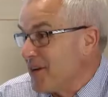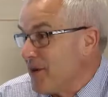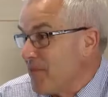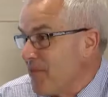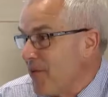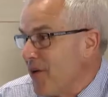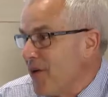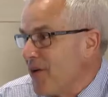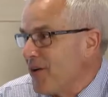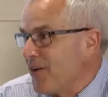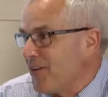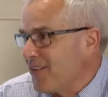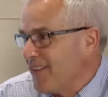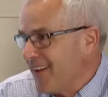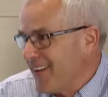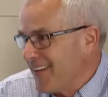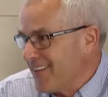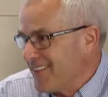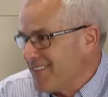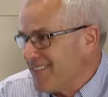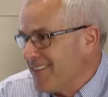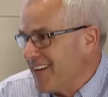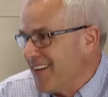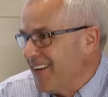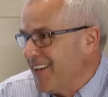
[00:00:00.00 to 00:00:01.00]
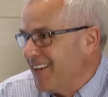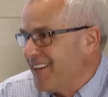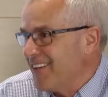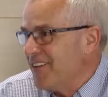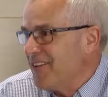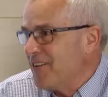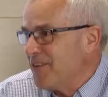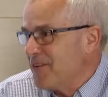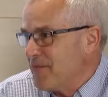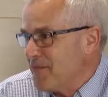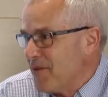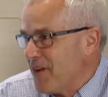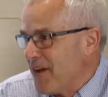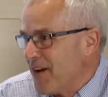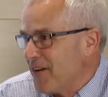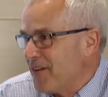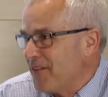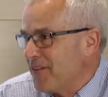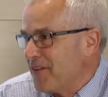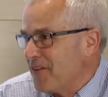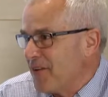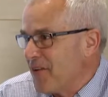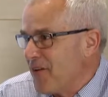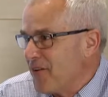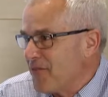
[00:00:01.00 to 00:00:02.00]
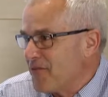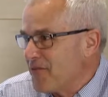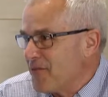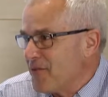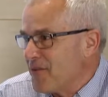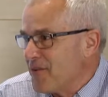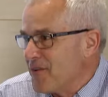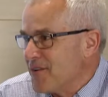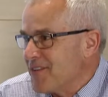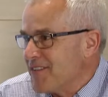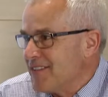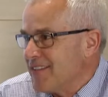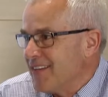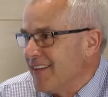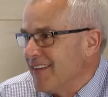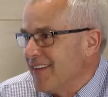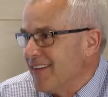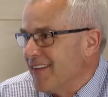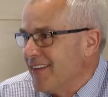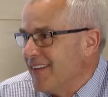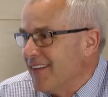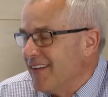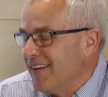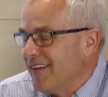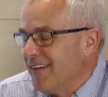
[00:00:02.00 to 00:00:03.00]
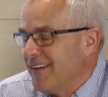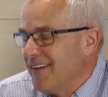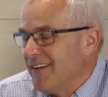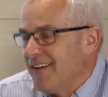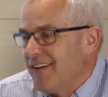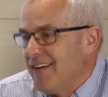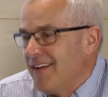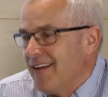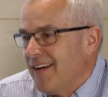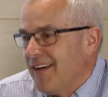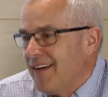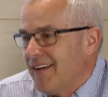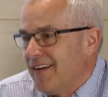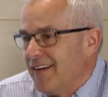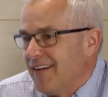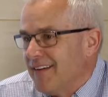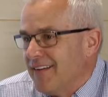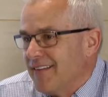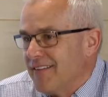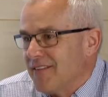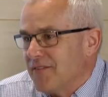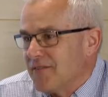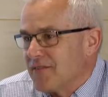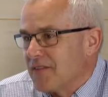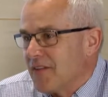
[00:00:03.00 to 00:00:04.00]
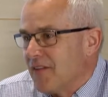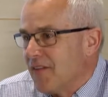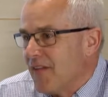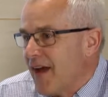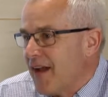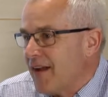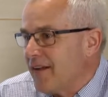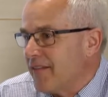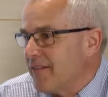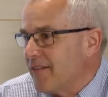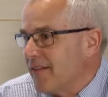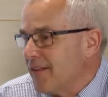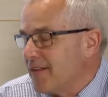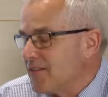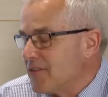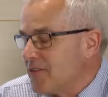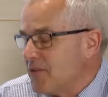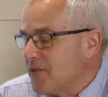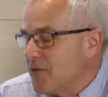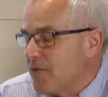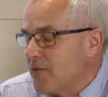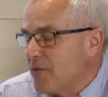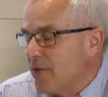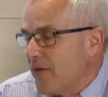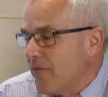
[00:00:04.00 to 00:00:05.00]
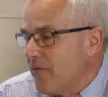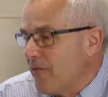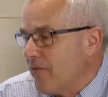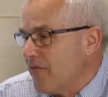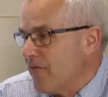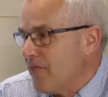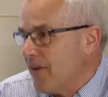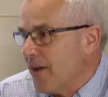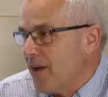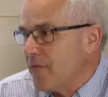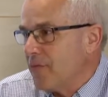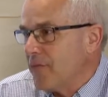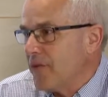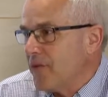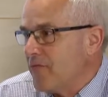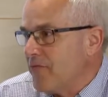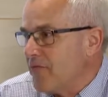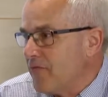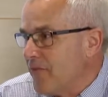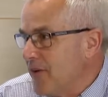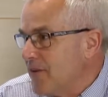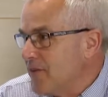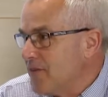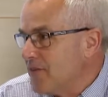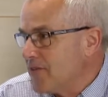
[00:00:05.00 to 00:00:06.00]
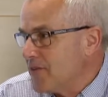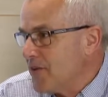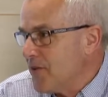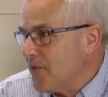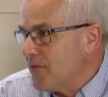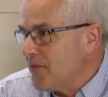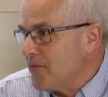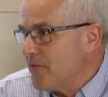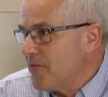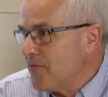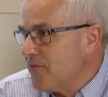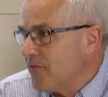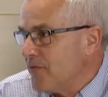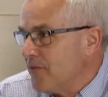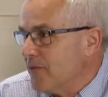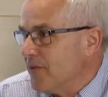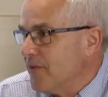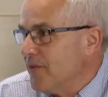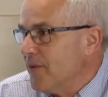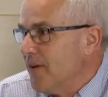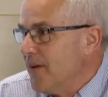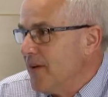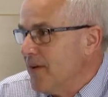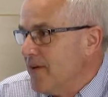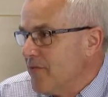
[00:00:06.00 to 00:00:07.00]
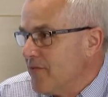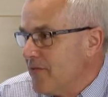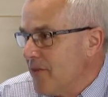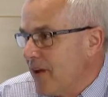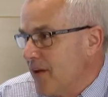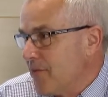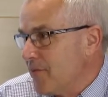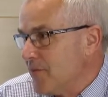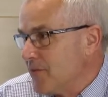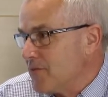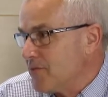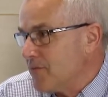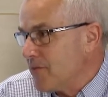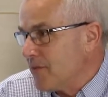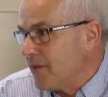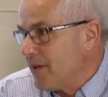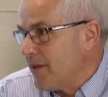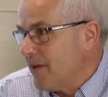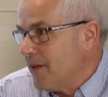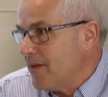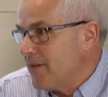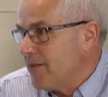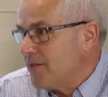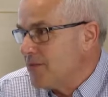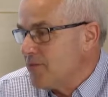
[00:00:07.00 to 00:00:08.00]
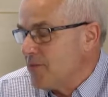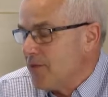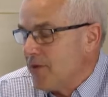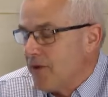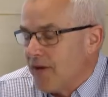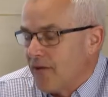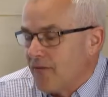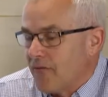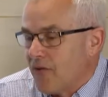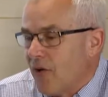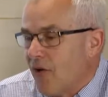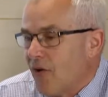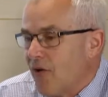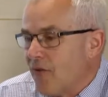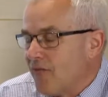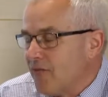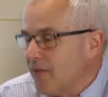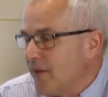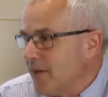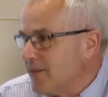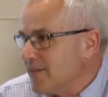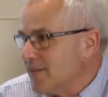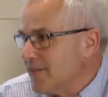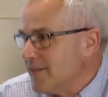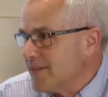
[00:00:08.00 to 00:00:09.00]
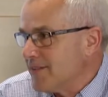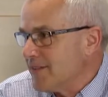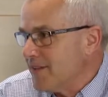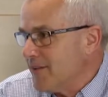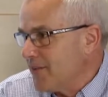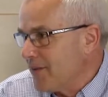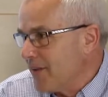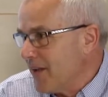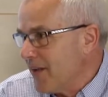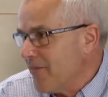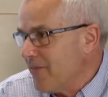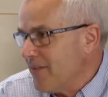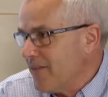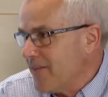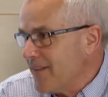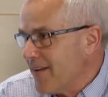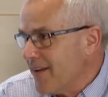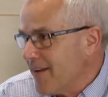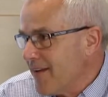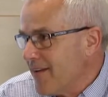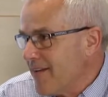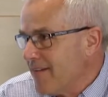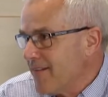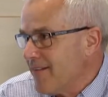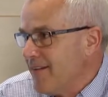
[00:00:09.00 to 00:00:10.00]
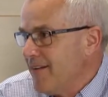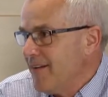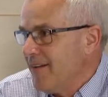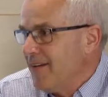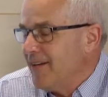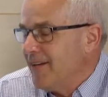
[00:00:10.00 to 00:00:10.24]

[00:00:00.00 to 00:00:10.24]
a park-like setting, you know, to be out on the golf course. And there's a lot of things to do. We have a family fun zone for families with kids. We have golf lessons that are given there.